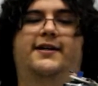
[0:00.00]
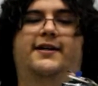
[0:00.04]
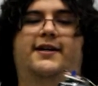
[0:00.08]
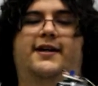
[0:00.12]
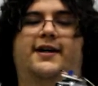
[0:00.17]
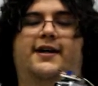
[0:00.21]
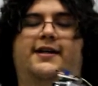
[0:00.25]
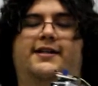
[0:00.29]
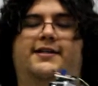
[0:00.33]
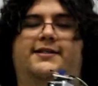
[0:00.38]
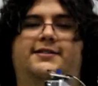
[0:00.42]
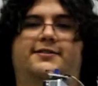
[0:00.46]

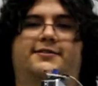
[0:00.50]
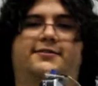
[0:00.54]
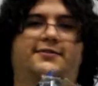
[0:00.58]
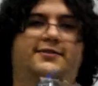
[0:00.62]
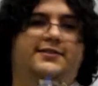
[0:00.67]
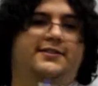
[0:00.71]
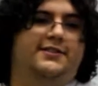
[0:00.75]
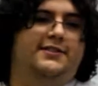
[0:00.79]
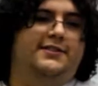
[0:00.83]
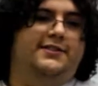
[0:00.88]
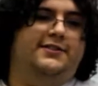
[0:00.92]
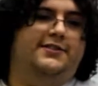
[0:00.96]
and it
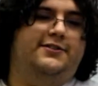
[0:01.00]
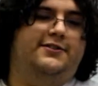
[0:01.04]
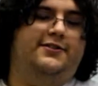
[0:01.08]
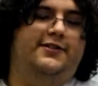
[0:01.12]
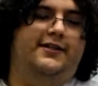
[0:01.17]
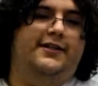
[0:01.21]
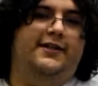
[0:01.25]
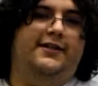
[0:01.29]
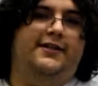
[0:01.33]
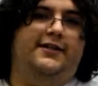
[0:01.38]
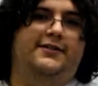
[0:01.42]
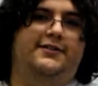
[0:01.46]
stores the
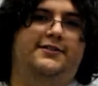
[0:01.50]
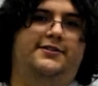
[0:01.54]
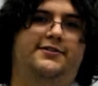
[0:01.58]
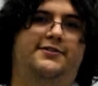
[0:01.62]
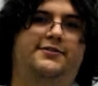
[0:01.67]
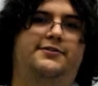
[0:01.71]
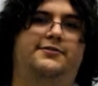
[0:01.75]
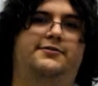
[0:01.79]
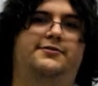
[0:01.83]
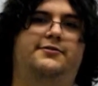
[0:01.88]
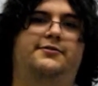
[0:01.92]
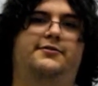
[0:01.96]
string
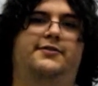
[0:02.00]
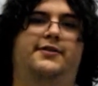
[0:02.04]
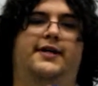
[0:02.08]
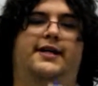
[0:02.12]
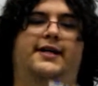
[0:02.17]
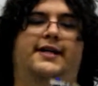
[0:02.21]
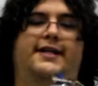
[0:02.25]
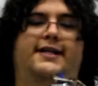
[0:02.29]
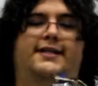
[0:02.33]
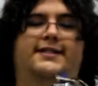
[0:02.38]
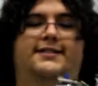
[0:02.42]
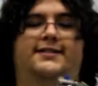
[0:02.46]
onto an
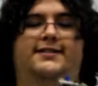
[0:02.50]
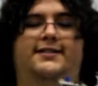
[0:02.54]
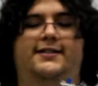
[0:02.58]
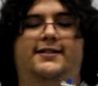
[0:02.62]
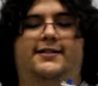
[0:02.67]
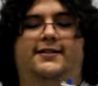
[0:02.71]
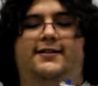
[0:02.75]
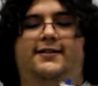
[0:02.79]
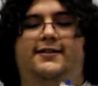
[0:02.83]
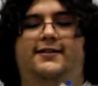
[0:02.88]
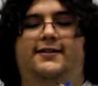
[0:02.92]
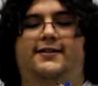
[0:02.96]
SD
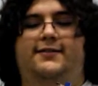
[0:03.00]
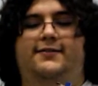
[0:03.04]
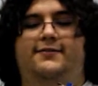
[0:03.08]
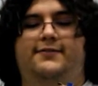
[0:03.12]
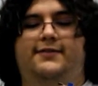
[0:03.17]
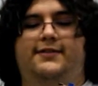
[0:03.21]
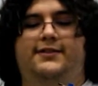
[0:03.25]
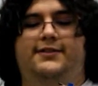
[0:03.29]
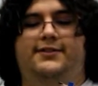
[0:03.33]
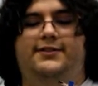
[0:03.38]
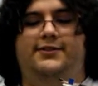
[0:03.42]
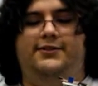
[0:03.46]
card,
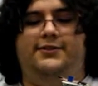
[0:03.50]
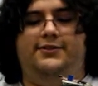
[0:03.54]
which